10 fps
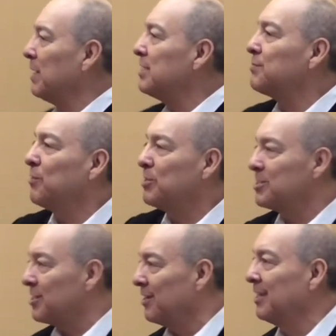But let's
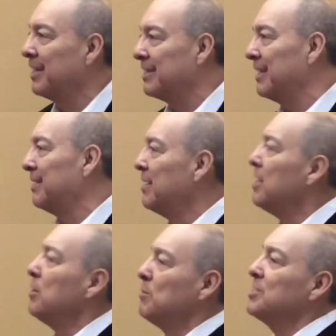focus on LinkedIn,
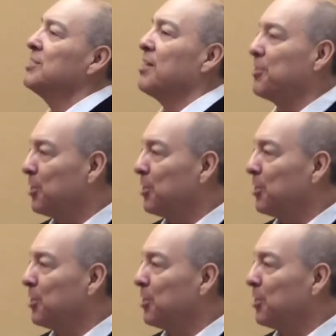which is a